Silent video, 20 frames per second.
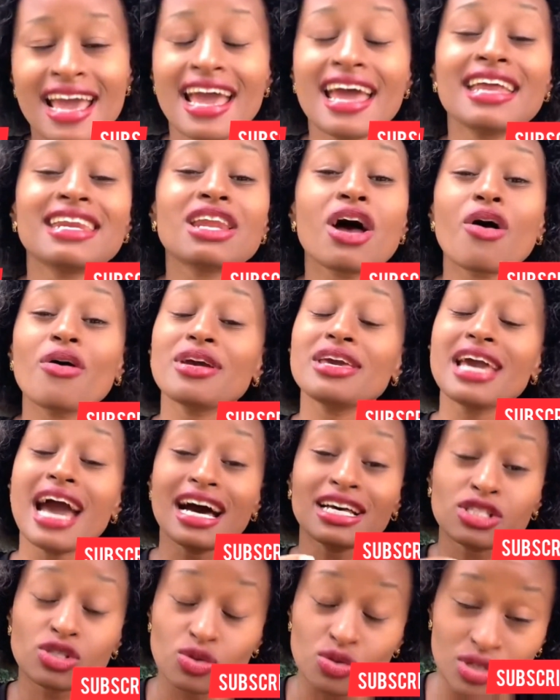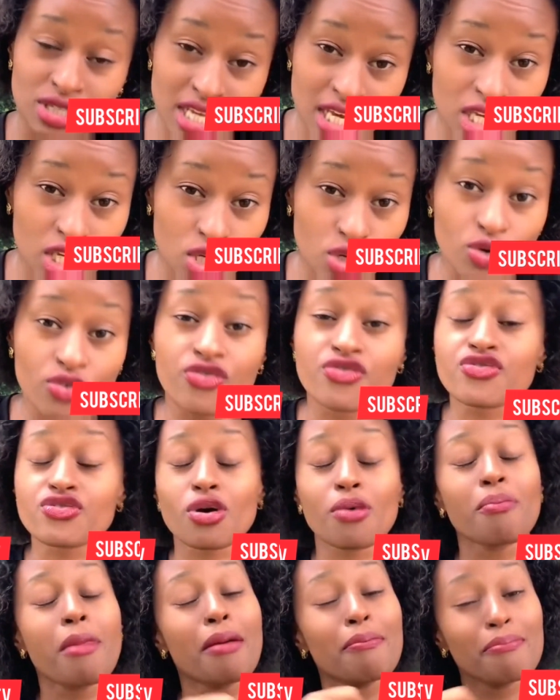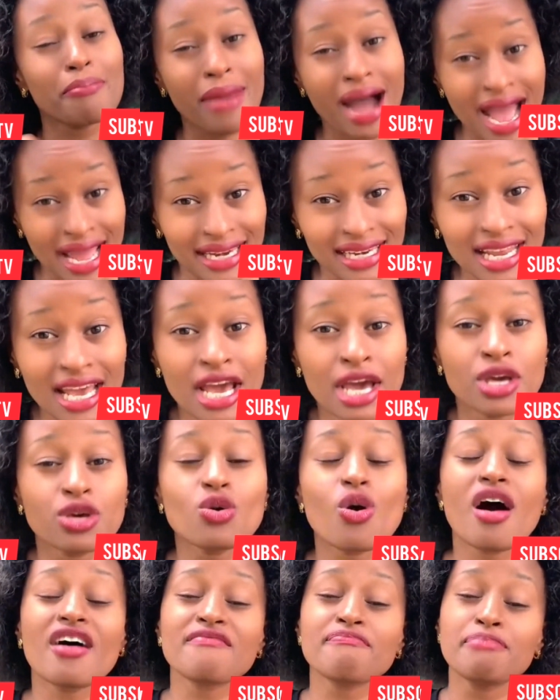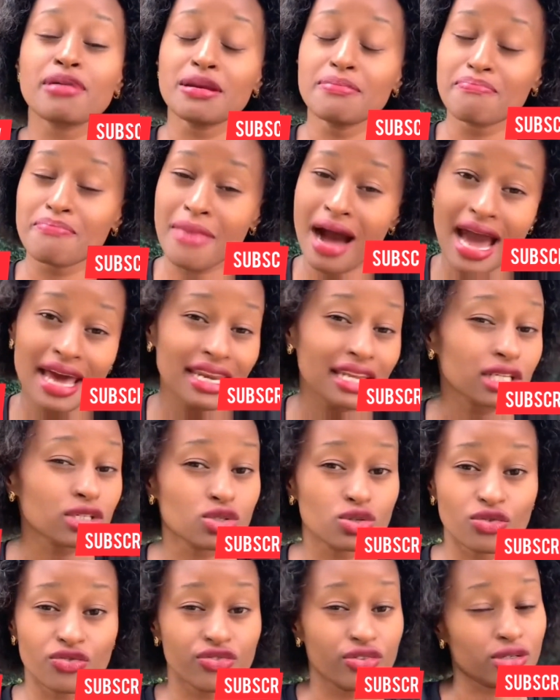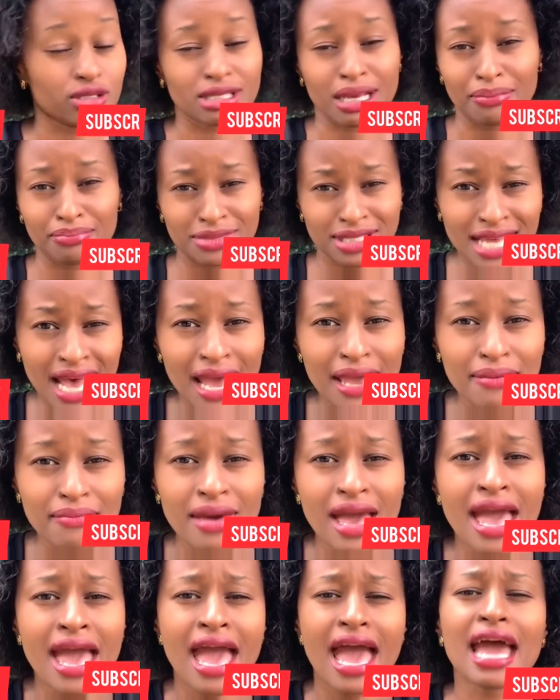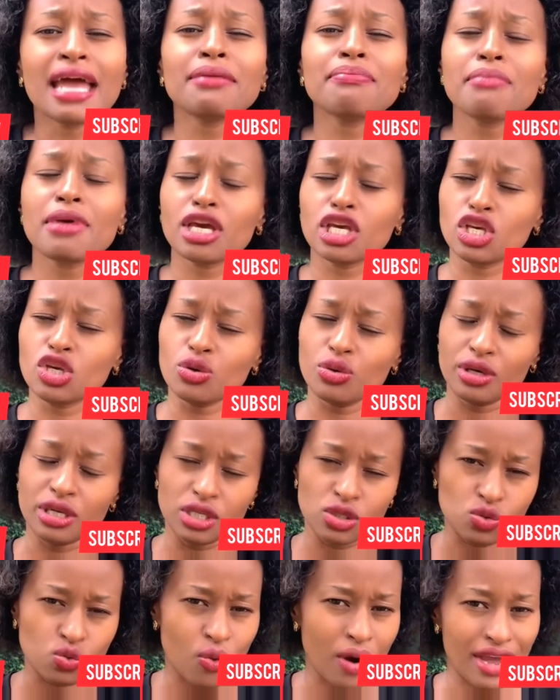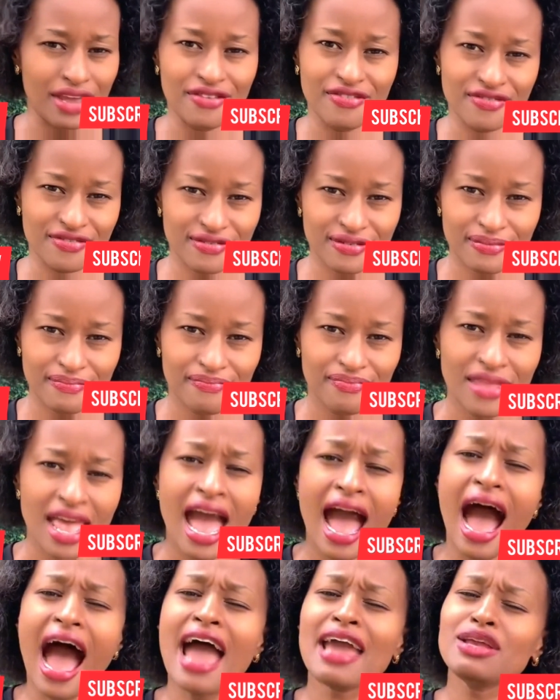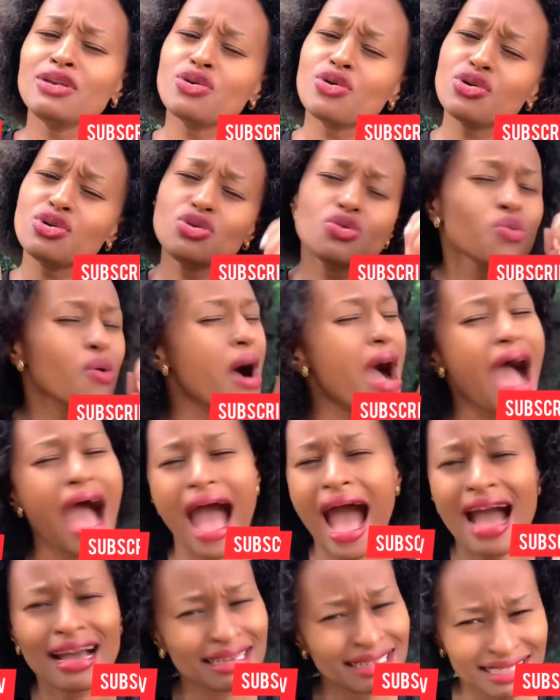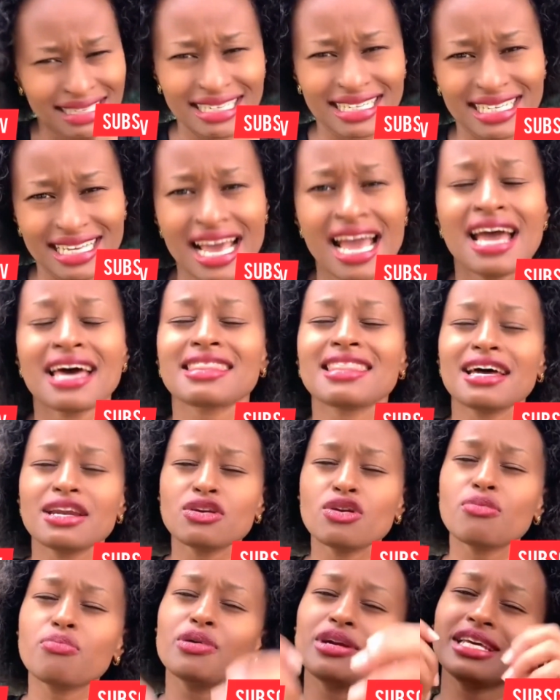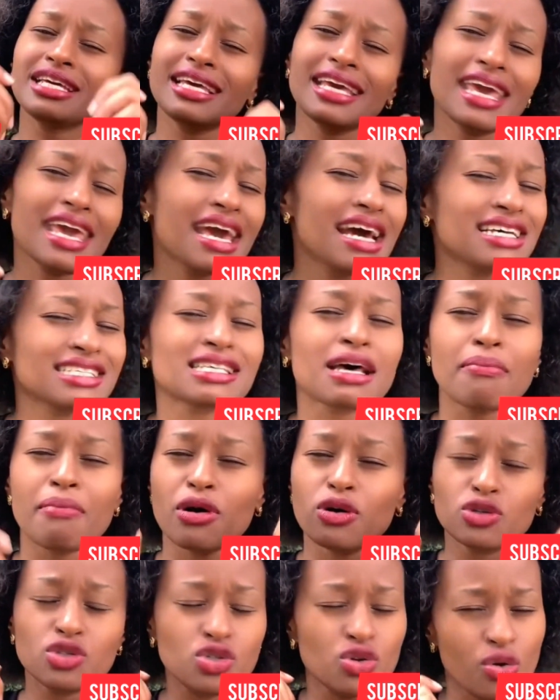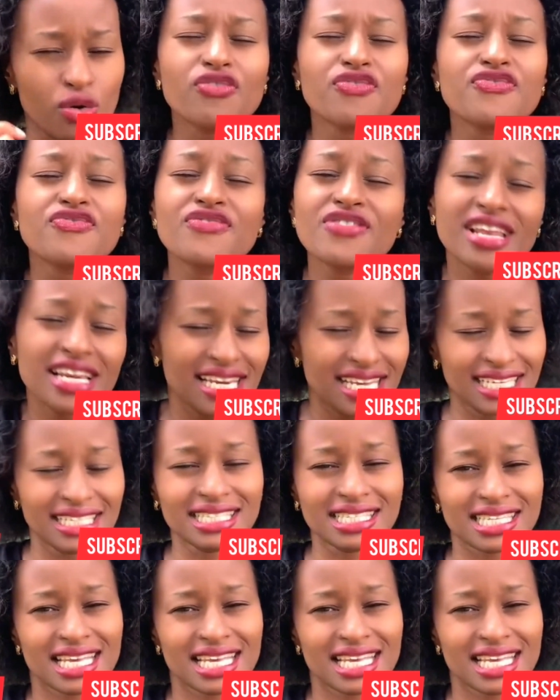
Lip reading: and now he has to take you from a man you have been married to for some time and make you his wife. I know you are angry that nobody cares about your feelings.